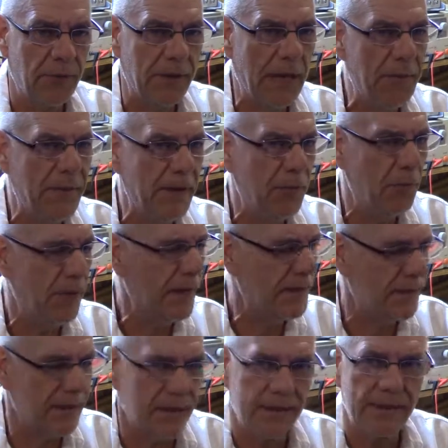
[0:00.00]
When I mean
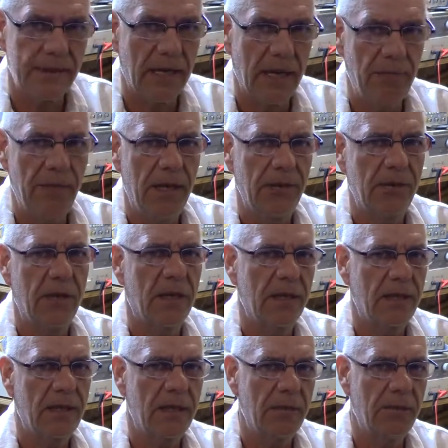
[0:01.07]
resonance, I'm not
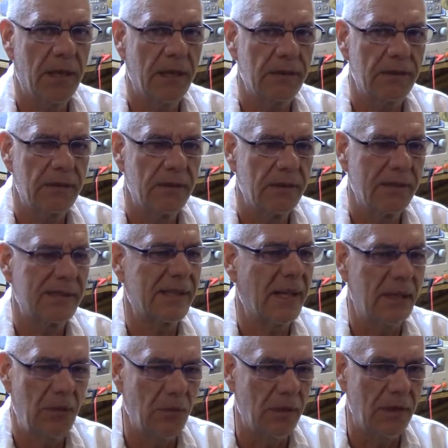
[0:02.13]
talking about
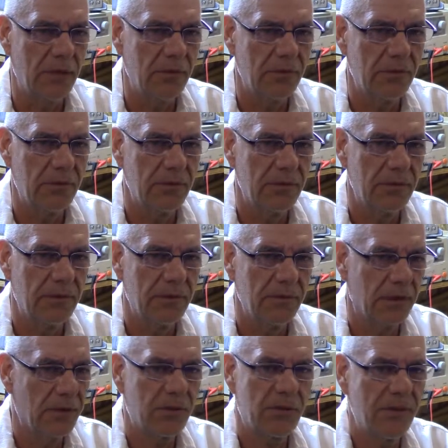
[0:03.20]
sine wave,
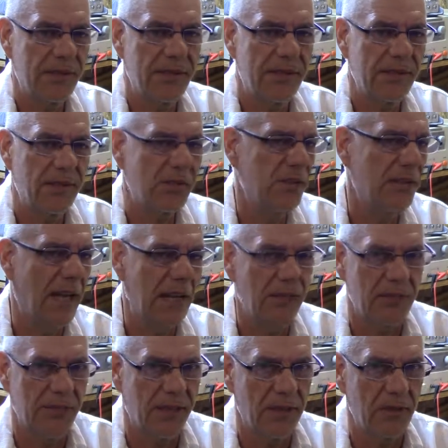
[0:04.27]
because resonance doesn't have a
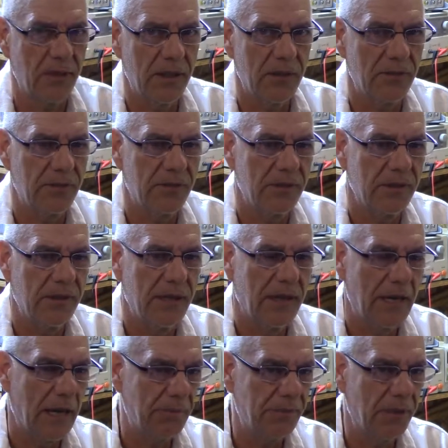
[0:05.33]
sine wave.
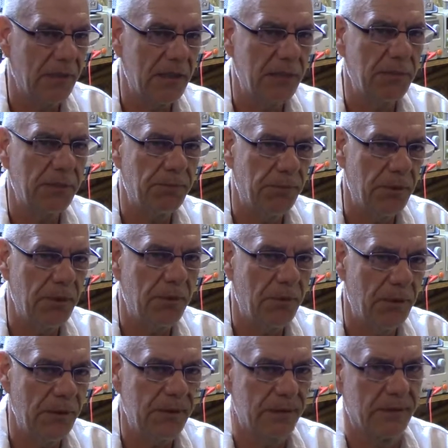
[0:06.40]
I'm talking about pure
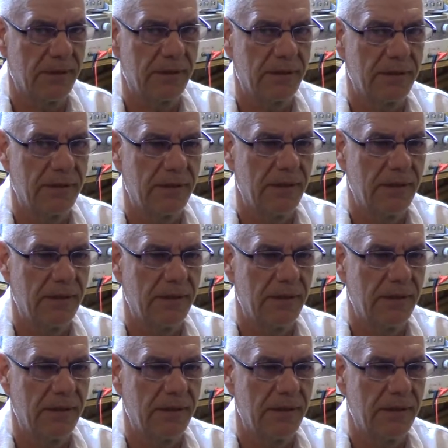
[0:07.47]
resonance.